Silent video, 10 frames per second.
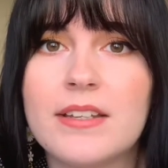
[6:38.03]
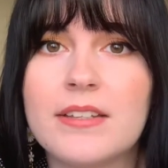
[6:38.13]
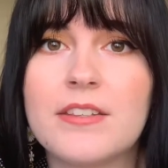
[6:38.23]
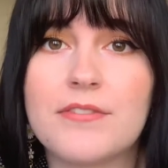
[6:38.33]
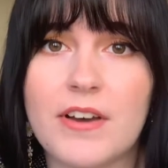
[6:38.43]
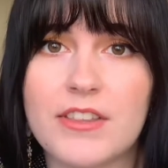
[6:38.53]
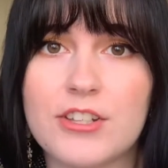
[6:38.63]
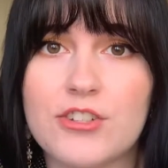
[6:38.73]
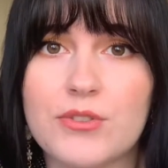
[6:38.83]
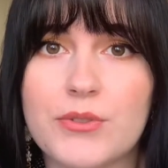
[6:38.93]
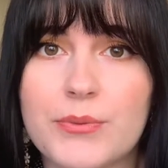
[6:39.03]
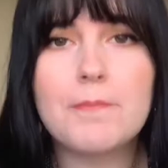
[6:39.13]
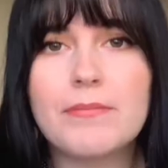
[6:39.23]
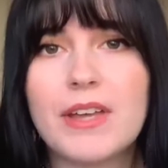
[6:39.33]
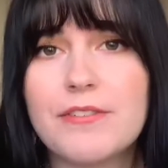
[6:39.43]
The Farthest Shore.
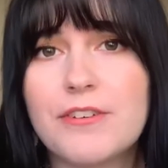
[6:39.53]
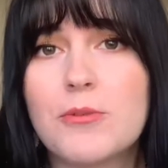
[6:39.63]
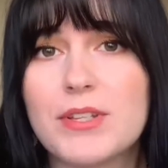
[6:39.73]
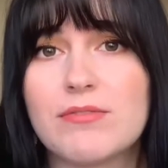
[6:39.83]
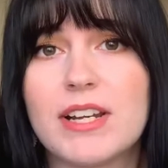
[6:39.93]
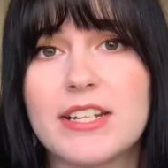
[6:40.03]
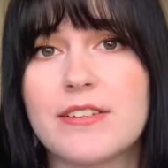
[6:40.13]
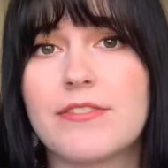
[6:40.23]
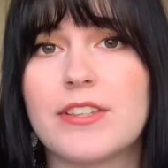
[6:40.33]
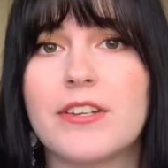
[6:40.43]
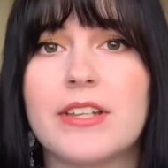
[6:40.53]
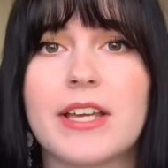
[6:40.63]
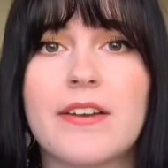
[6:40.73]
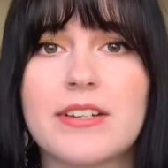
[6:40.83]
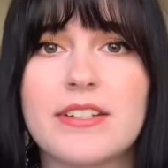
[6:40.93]
That film is really different though. The
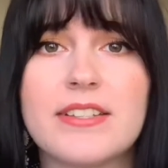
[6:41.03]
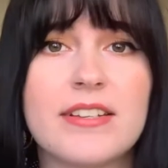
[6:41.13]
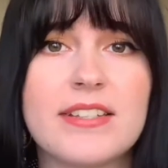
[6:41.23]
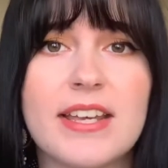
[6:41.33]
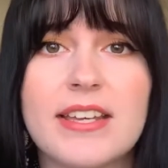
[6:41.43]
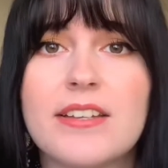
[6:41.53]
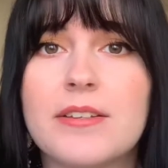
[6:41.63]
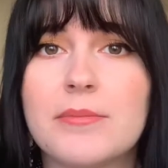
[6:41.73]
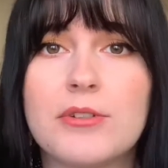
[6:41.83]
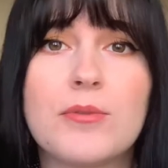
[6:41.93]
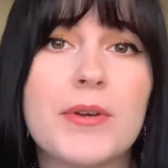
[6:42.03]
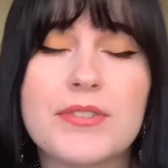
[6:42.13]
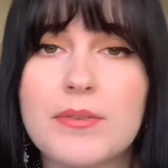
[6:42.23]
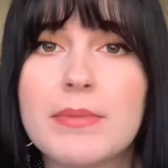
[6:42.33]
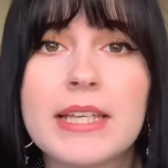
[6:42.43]
characters, I'd say, are
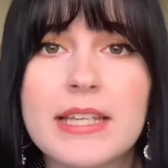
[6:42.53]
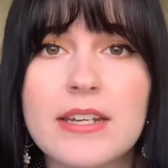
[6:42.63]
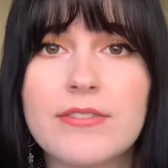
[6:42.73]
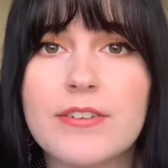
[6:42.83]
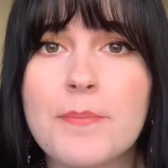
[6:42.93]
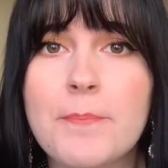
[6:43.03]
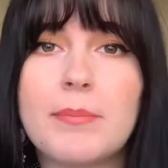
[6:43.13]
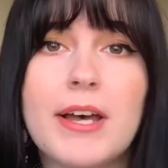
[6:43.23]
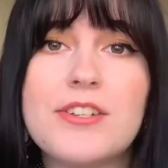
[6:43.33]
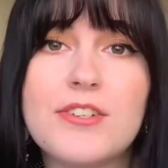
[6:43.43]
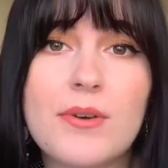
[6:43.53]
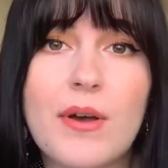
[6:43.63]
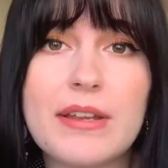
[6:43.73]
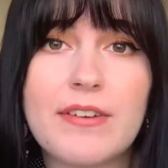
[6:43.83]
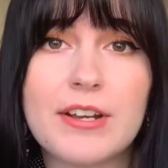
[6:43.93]
almost completely different, but I do
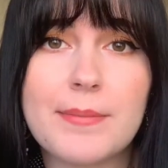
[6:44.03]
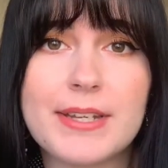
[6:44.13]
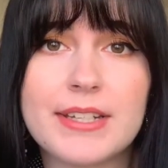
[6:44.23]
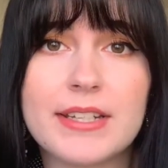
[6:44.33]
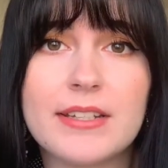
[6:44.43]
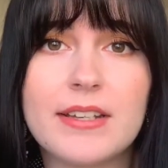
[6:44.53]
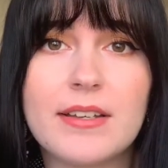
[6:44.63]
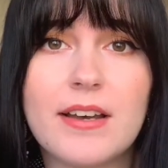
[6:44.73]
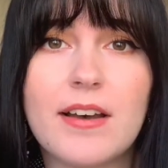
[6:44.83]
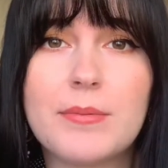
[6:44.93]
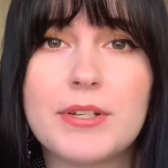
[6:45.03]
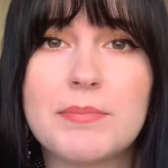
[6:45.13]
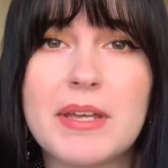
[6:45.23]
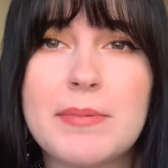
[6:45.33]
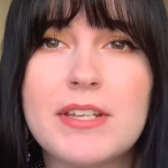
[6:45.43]
highly recommend it. I would
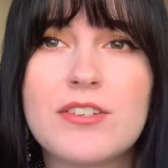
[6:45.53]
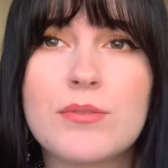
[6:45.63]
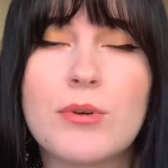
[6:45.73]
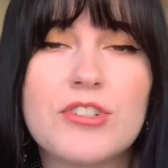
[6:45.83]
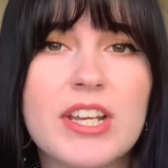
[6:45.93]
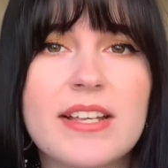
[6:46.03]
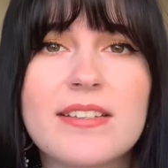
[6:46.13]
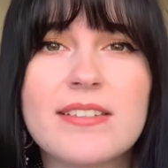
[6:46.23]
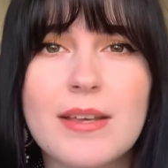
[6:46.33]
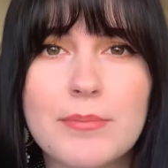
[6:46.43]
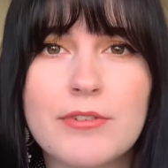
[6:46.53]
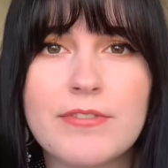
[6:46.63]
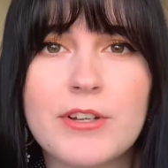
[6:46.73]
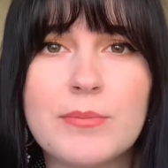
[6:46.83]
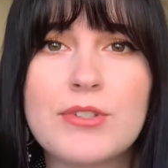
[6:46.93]
maybe just watch it as a separate
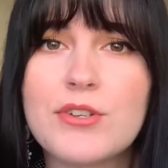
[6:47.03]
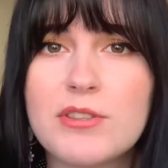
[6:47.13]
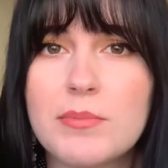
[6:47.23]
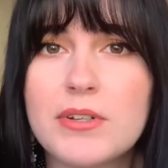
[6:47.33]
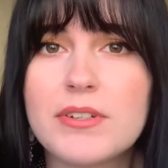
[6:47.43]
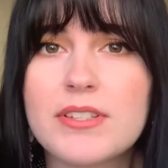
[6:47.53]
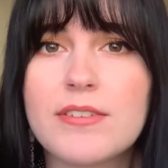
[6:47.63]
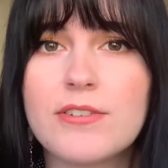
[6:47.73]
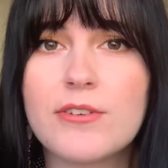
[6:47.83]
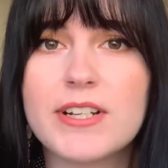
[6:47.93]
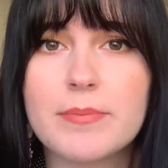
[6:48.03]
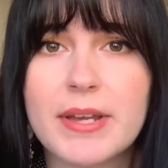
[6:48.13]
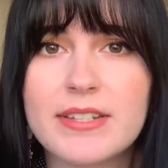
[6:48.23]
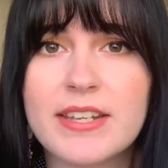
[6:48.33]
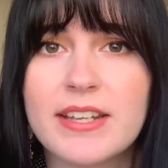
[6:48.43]
film to the books if you're
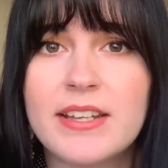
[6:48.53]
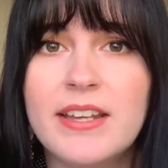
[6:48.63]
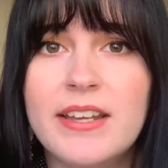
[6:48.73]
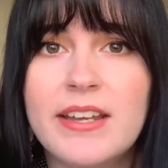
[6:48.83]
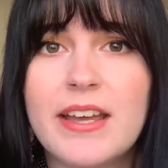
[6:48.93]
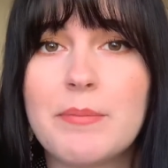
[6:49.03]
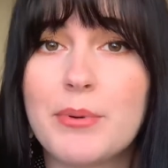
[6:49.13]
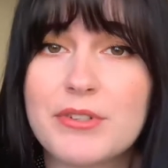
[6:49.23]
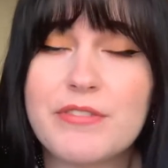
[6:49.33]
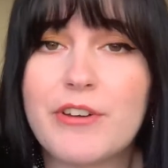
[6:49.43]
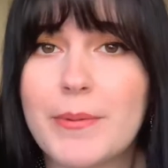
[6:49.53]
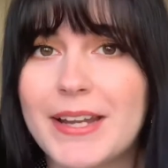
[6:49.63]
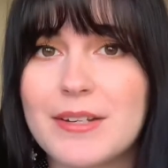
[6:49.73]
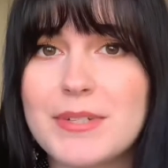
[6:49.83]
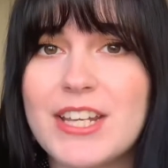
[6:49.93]
expecting a book to film
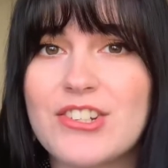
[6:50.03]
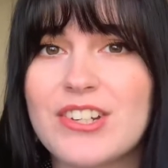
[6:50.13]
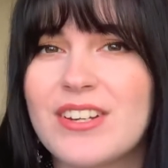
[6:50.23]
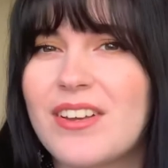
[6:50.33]
adaptation.